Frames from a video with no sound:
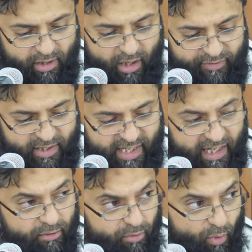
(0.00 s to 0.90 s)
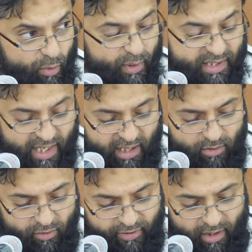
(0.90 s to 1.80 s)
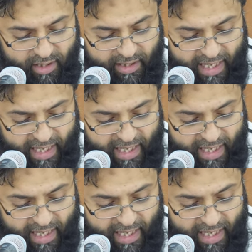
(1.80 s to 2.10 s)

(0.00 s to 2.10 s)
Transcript: after saying what was said, Ghufranak,